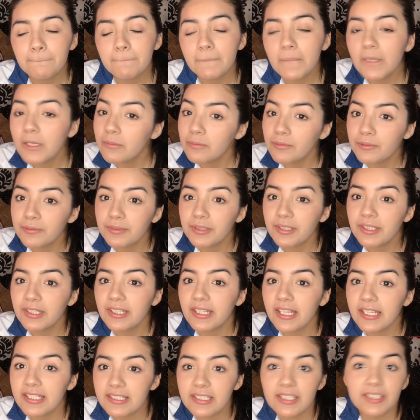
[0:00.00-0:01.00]
No, but really,
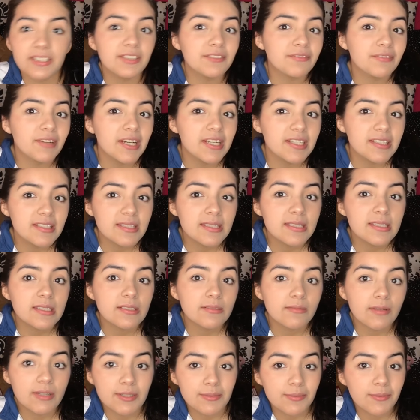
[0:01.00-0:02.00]
like, tell your friends
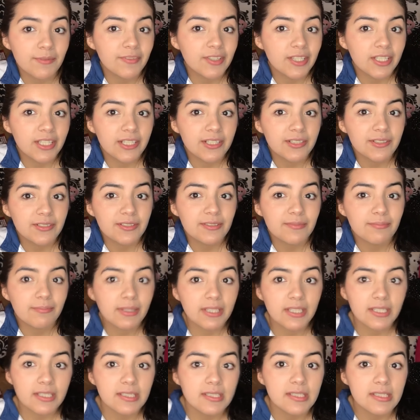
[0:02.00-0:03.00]
to watch my videos,
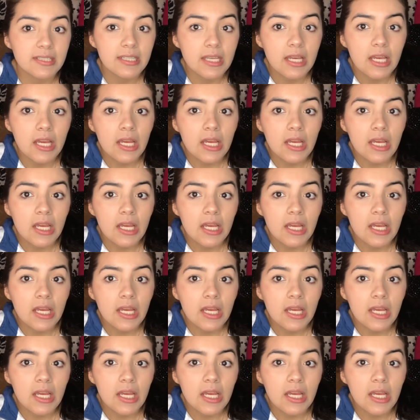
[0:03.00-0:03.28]
because